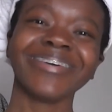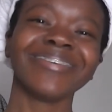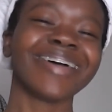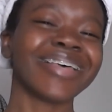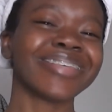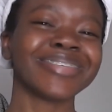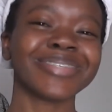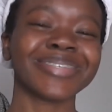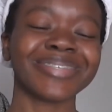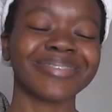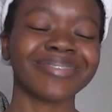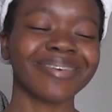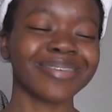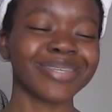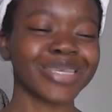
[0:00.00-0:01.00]
that's
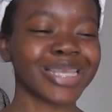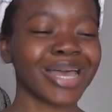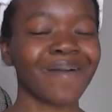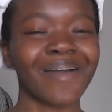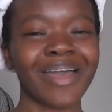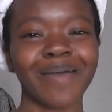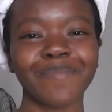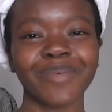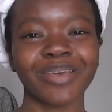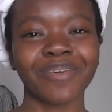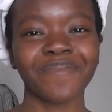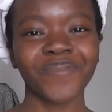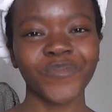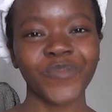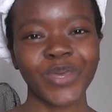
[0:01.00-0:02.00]
just that's just how I am like
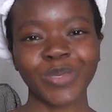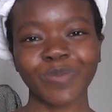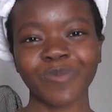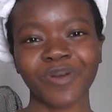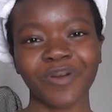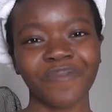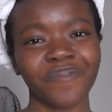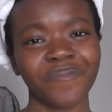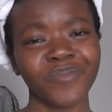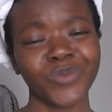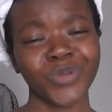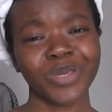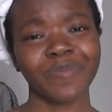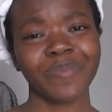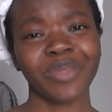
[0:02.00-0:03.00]
if you piss me off if you
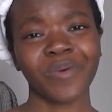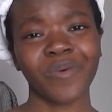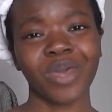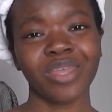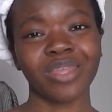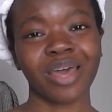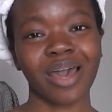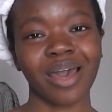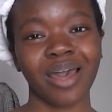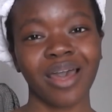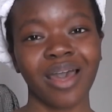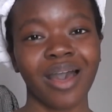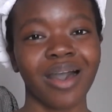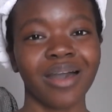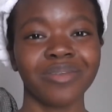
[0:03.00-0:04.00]
treat me in a way that
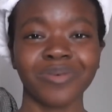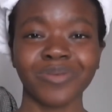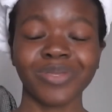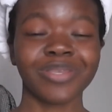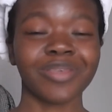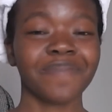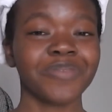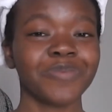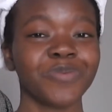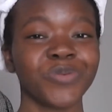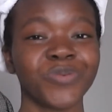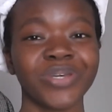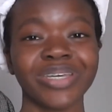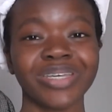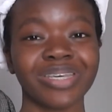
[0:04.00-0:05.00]
I don't deserve to be
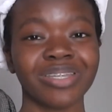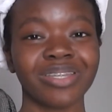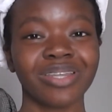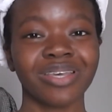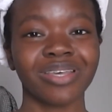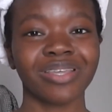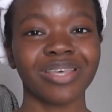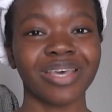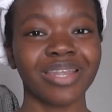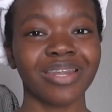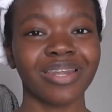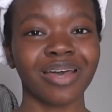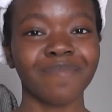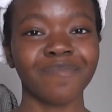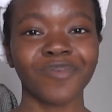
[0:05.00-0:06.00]
treated in
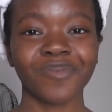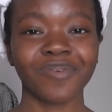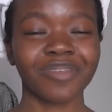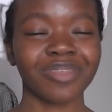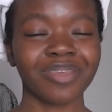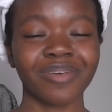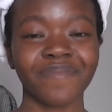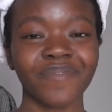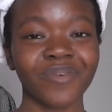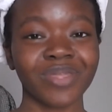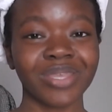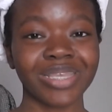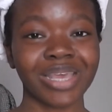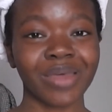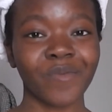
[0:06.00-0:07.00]
then I'm not gonna think of you
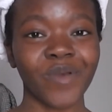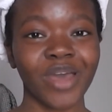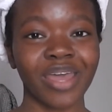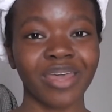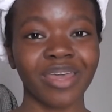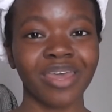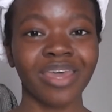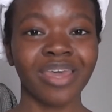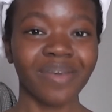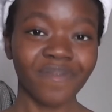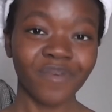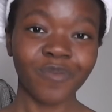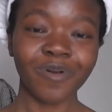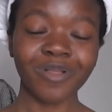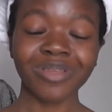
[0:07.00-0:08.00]
in the same way
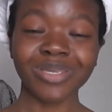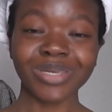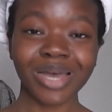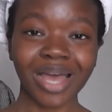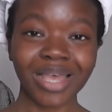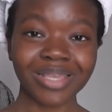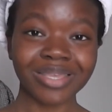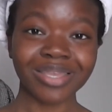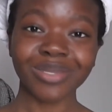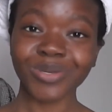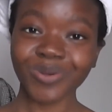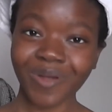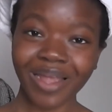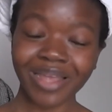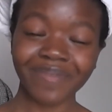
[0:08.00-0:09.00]
if you apologize then
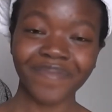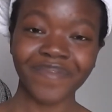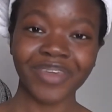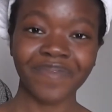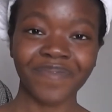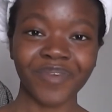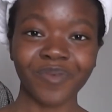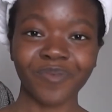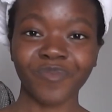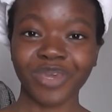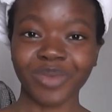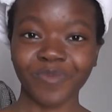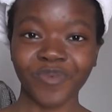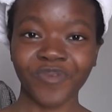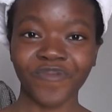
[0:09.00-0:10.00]
sure I can forgive you and we
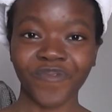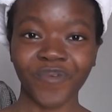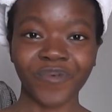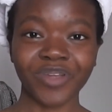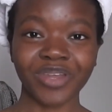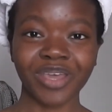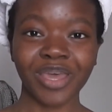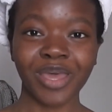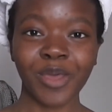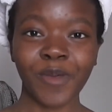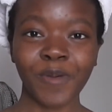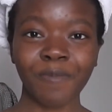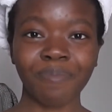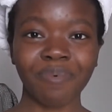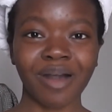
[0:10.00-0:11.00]
can move forward
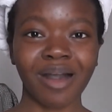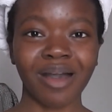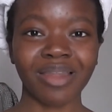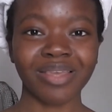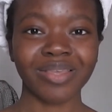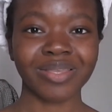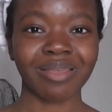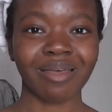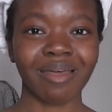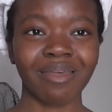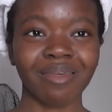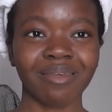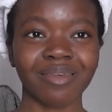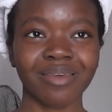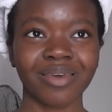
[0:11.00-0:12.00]
but it's
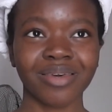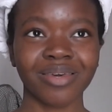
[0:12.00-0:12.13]
like